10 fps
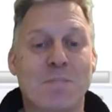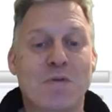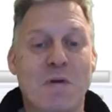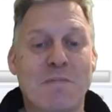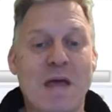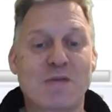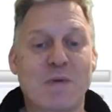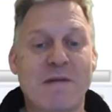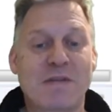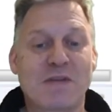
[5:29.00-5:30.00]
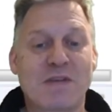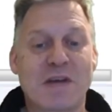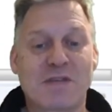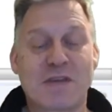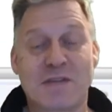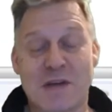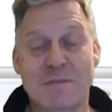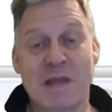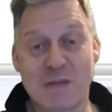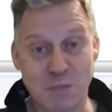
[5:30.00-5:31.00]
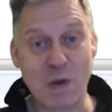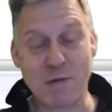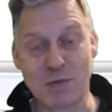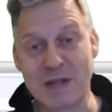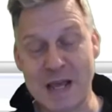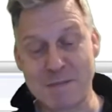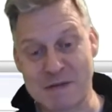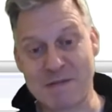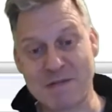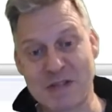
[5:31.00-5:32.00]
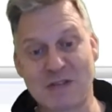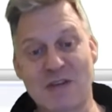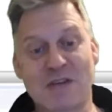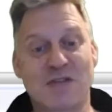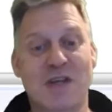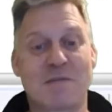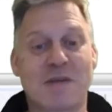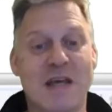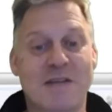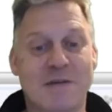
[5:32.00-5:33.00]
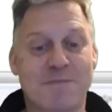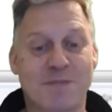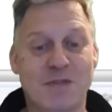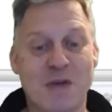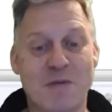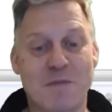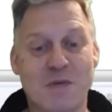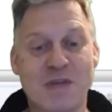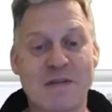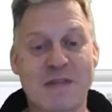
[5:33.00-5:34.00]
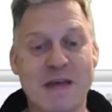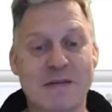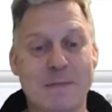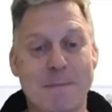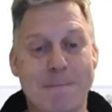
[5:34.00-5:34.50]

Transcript: So that's where everything starts to come, that's where all the naming of everything starts to come together. So we save that.